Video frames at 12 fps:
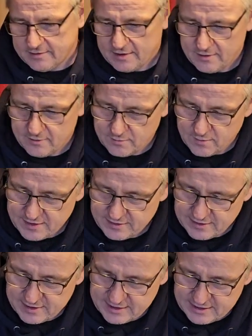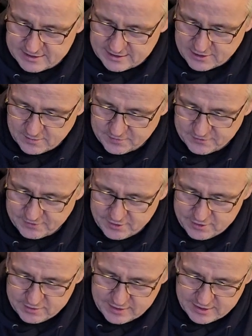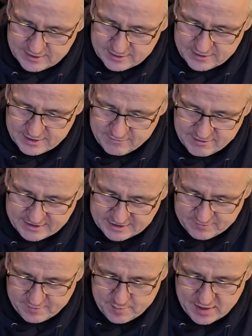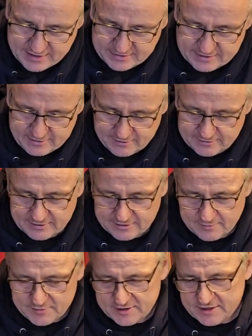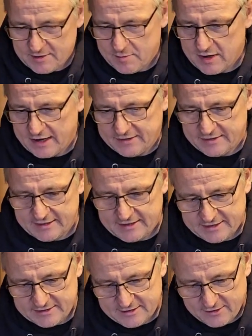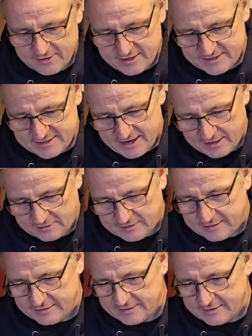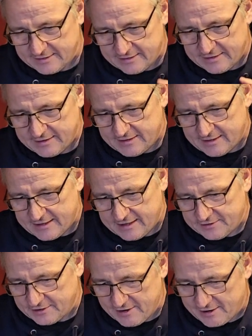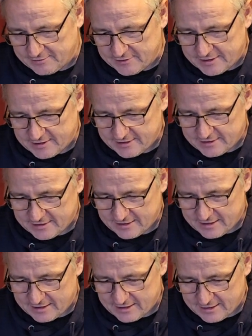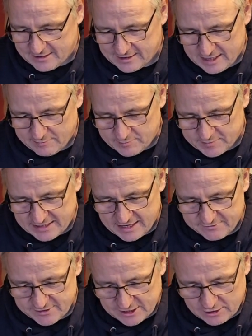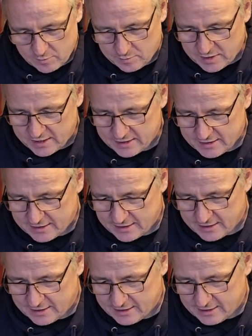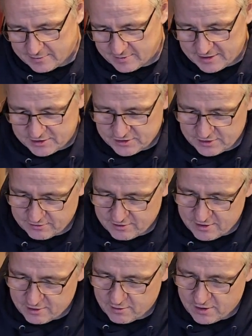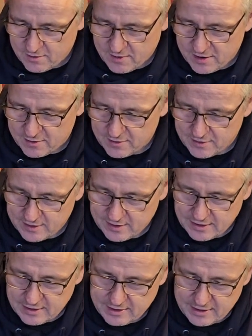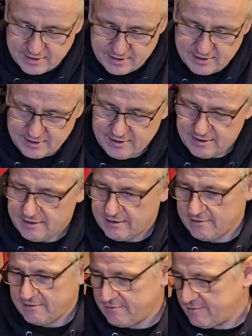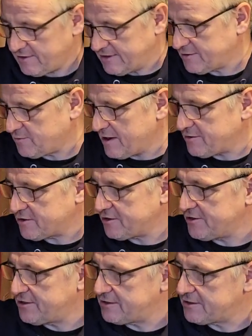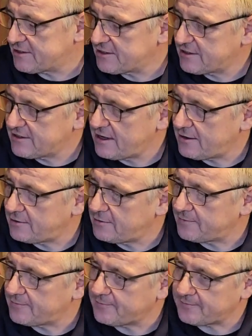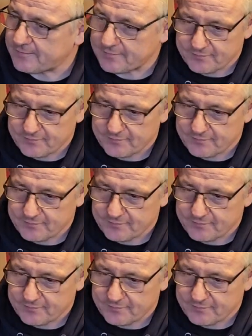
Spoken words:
So when these come through and they're ready for planting on, I'm just going to plant the entire cell in the ground and keep them together as a clump. And they should grow quite well. Right, Welsh onions. So